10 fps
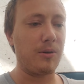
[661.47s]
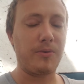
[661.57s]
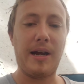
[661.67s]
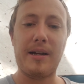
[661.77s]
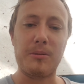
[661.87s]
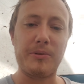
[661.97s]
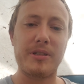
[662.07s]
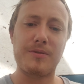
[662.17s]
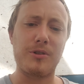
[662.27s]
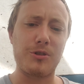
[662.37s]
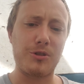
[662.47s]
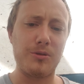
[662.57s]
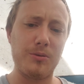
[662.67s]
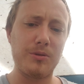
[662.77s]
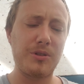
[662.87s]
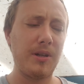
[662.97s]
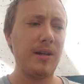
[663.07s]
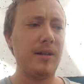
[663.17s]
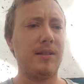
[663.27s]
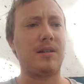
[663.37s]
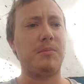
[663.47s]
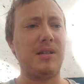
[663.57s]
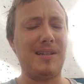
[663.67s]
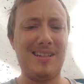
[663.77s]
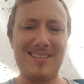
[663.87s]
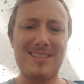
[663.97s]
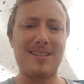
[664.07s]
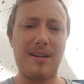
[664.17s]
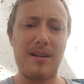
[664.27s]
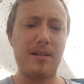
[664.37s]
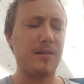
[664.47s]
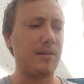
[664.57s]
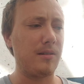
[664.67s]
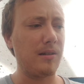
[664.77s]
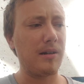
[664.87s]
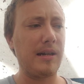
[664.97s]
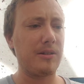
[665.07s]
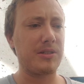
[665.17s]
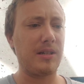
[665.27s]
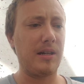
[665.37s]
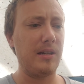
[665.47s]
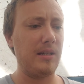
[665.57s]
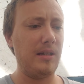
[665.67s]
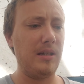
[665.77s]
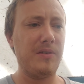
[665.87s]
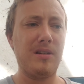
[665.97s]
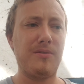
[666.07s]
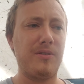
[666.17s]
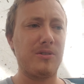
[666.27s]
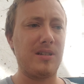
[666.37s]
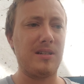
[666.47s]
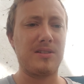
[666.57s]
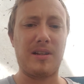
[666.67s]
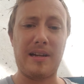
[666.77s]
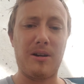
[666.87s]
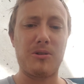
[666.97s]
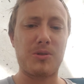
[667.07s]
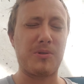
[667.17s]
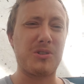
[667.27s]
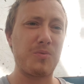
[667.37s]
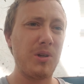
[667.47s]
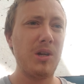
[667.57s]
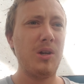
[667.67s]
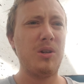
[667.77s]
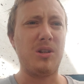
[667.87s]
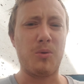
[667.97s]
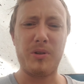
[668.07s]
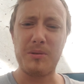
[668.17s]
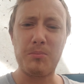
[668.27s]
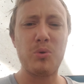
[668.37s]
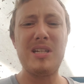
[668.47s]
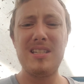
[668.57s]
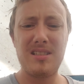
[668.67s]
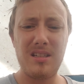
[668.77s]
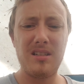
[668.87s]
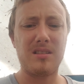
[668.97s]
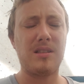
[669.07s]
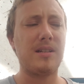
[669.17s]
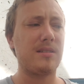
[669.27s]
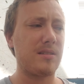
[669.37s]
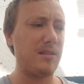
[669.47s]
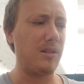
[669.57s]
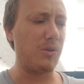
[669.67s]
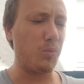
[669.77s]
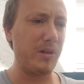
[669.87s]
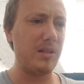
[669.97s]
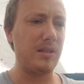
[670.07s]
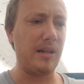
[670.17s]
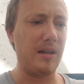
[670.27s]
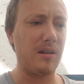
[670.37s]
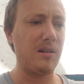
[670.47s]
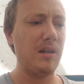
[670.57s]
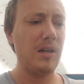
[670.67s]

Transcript: a rack, a place for your shoes that can be inside, not outside, even if your tent is like ours where it's, you know, really breezy and things, you know, the wind and the air,